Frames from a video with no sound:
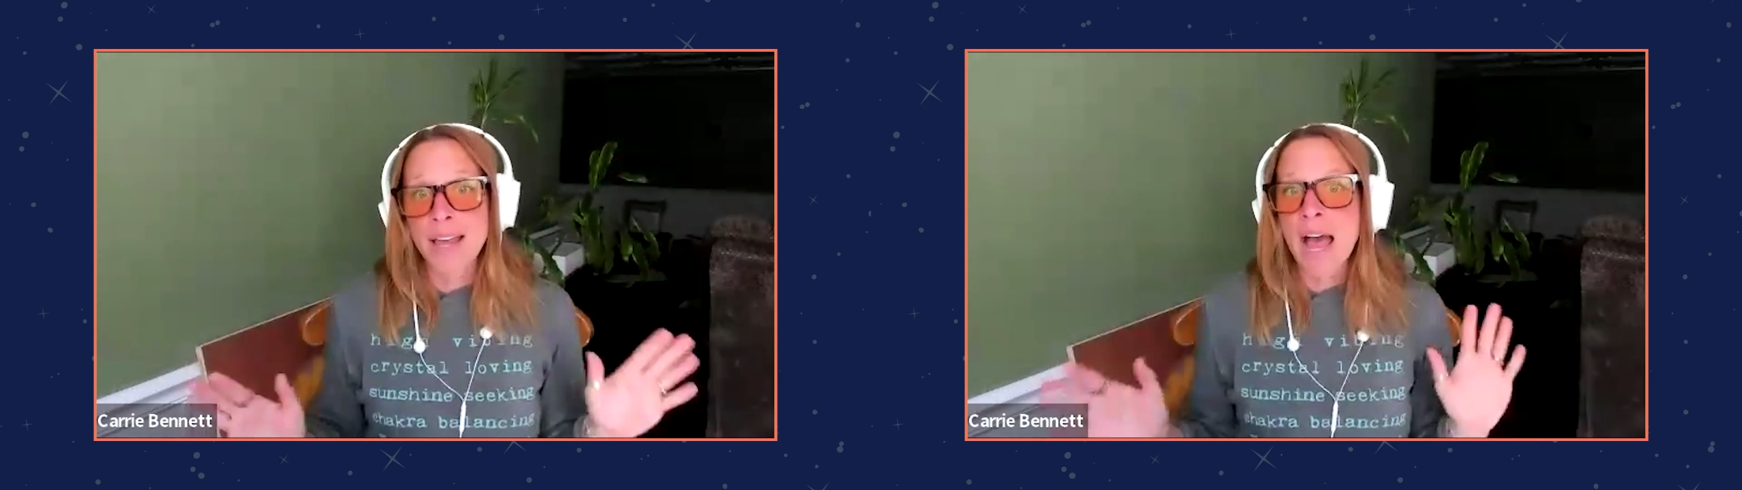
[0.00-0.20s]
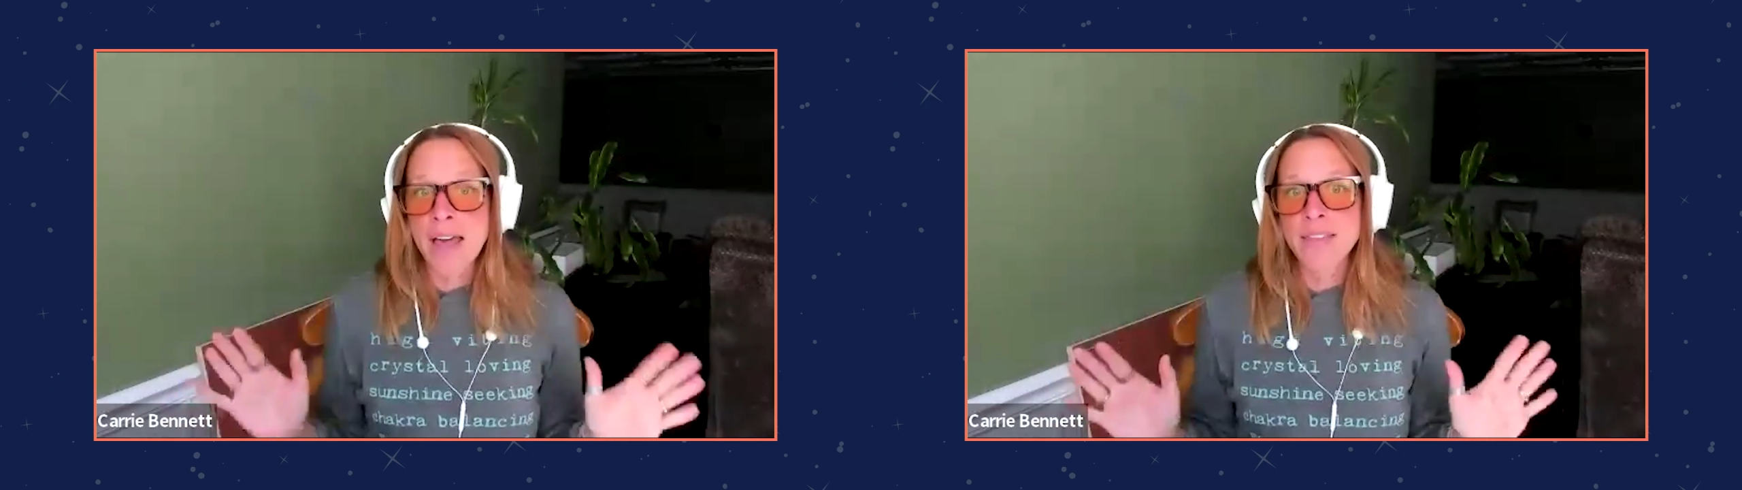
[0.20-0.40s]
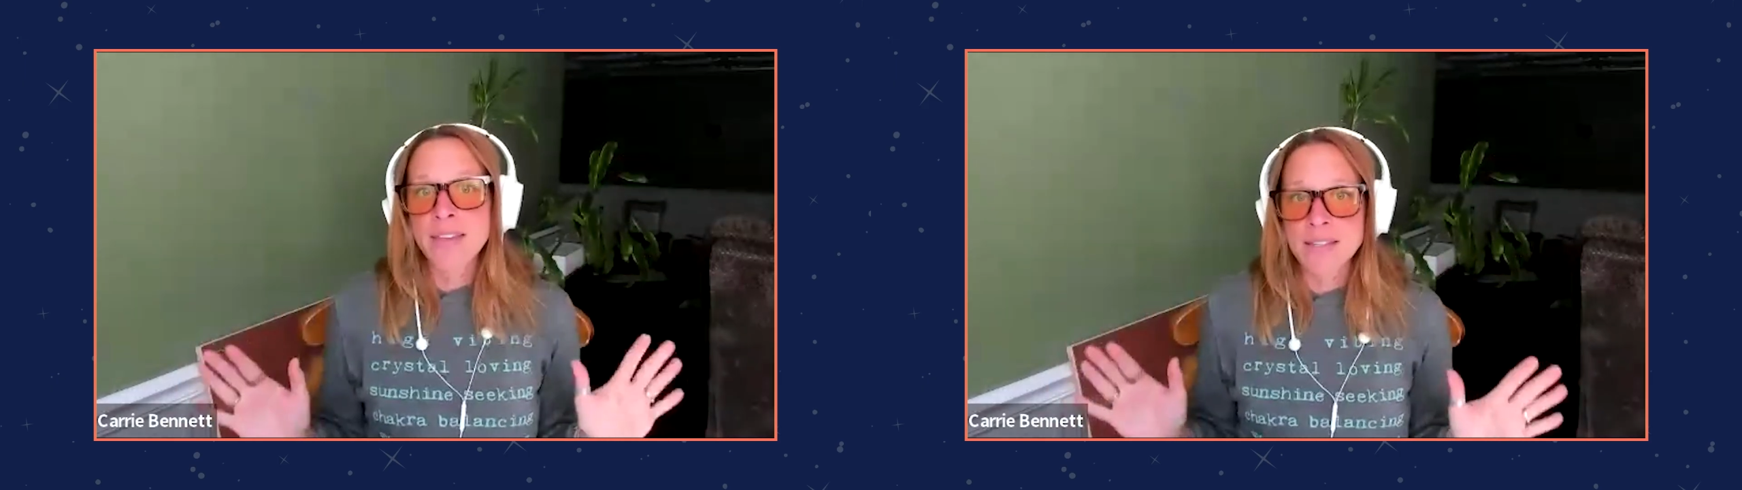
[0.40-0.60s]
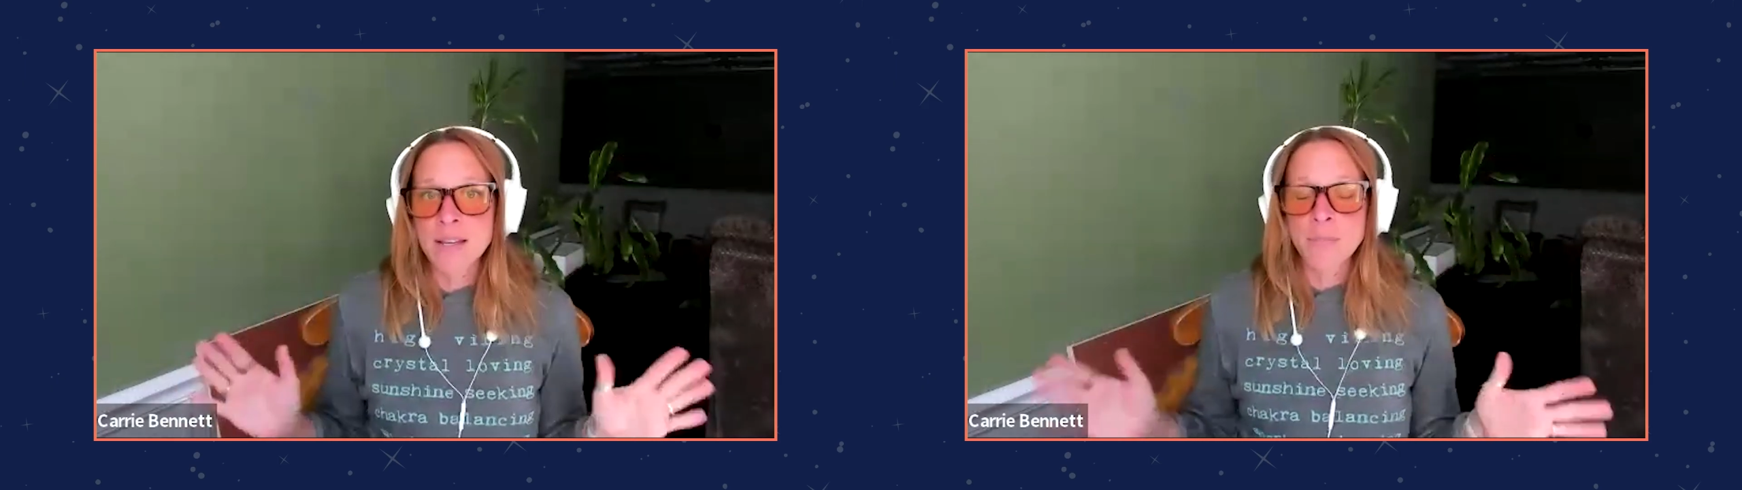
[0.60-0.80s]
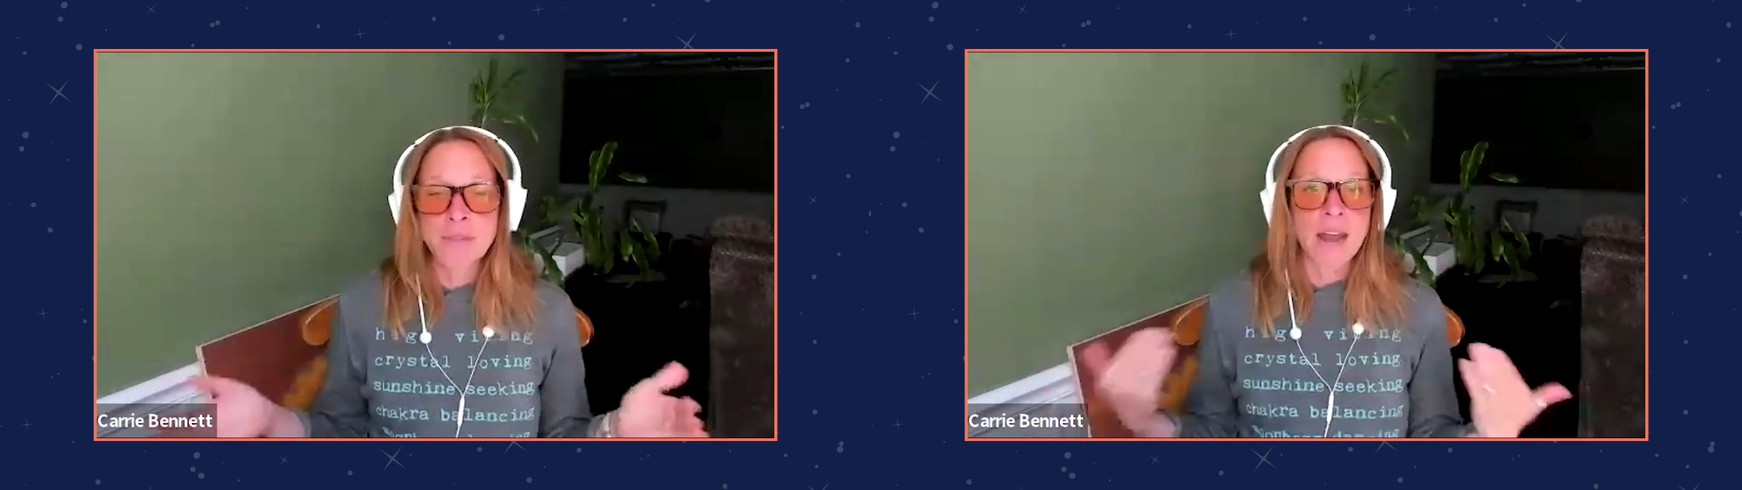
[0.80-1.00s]
Like this
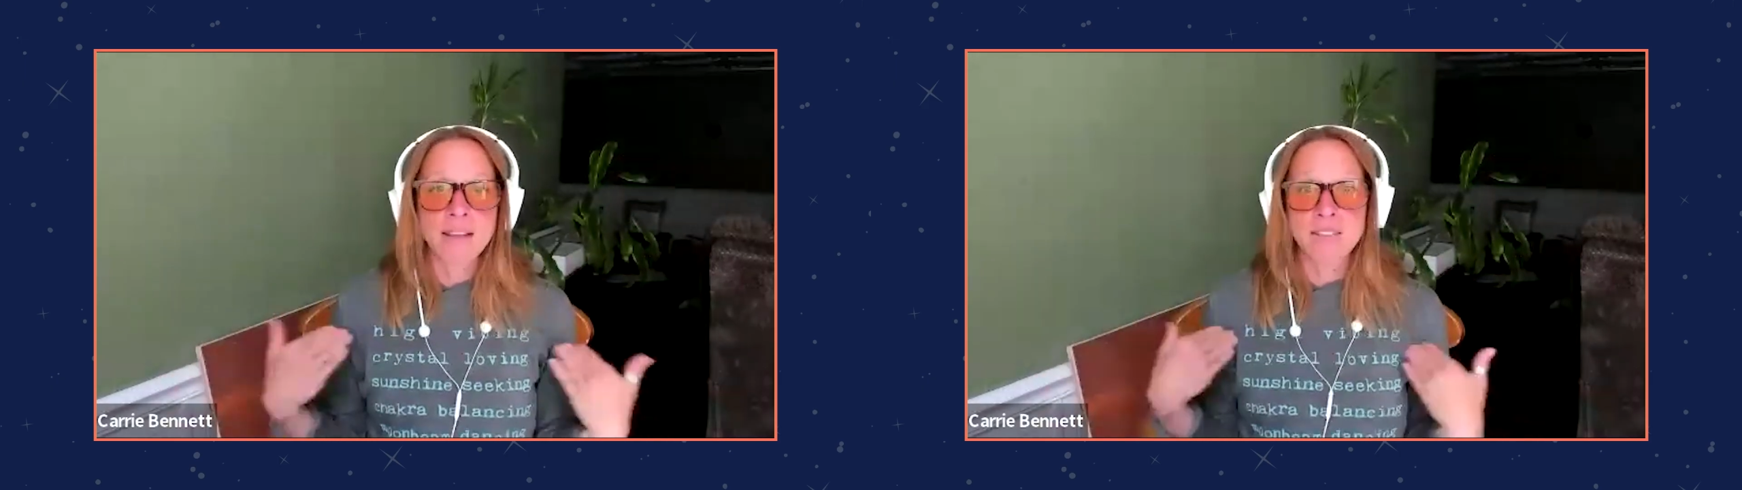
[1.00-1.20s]
is something that